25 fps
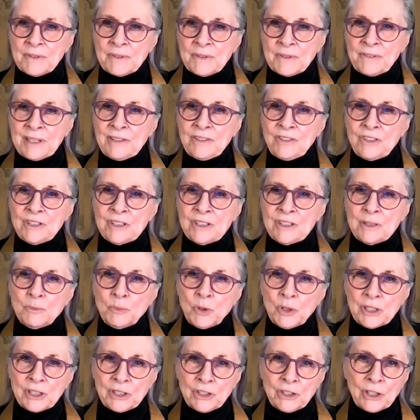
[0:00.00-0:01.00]
Cindy's
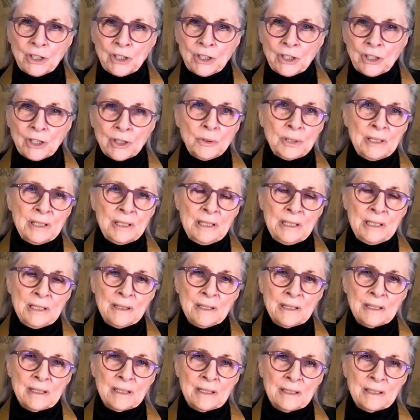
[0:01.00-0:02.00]
just put a note
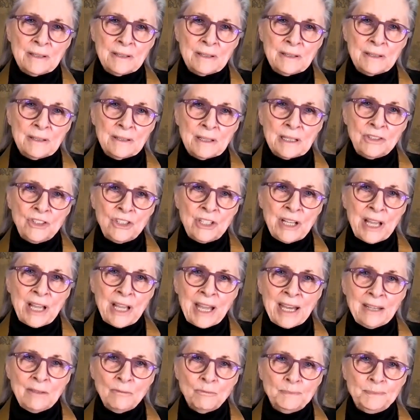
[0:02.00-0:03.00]
in the
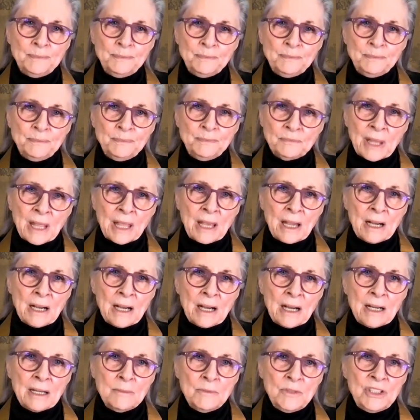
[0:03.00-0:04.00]
chat.
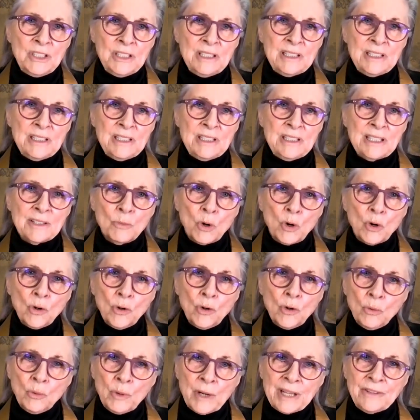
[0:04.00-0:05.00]
She says,
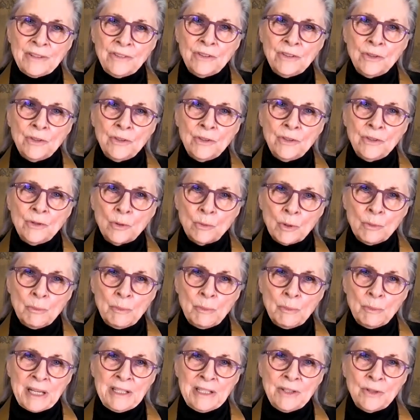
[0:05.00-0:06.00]
moral residue or
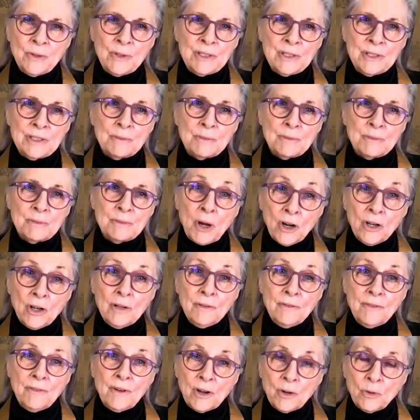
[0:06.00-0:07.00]
remainder is
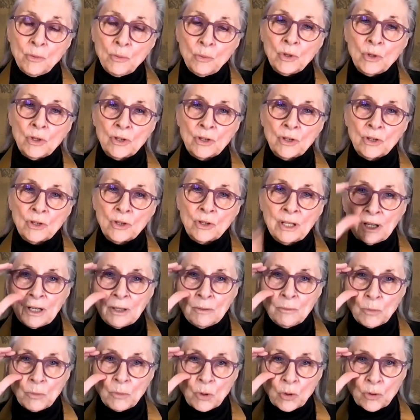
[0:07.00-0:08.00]
part of our work
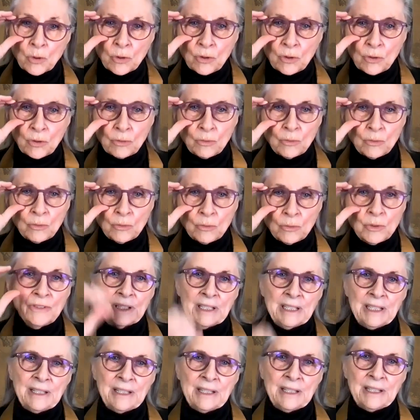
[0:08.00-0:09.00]
on moral
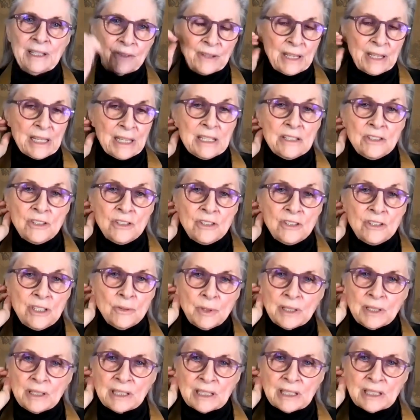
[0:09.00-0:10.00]
resilience.
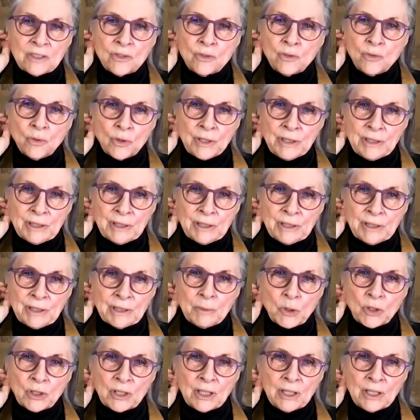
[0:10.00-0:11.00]
She's written an
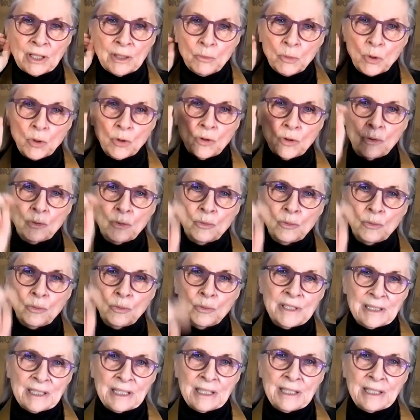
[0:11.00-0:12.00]
extraordinary book on moral
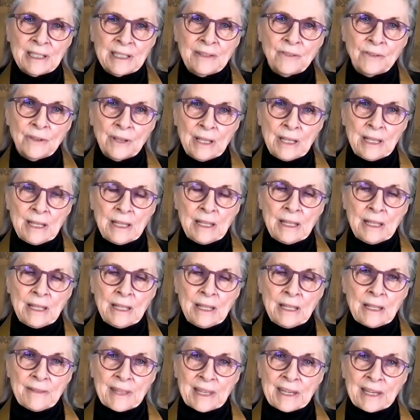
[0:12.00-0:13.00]
resilience
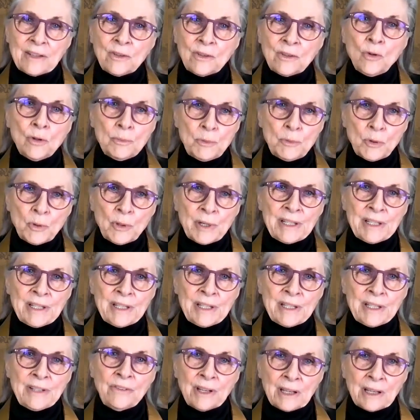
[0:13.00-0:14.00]
that
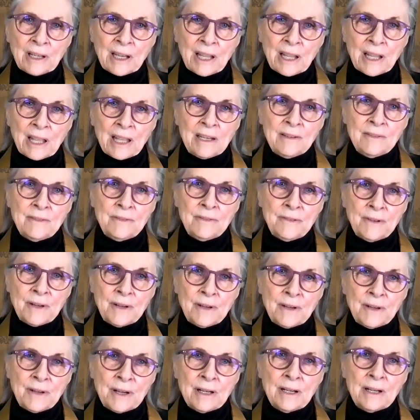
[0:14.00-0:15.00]
incorporates a lot
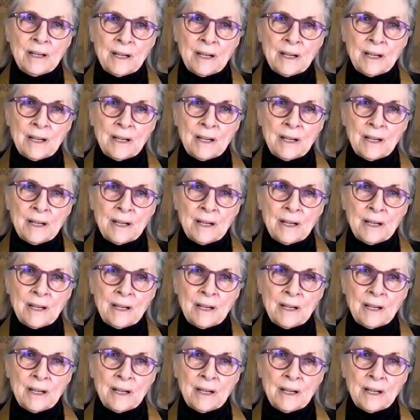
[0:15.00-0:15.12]
of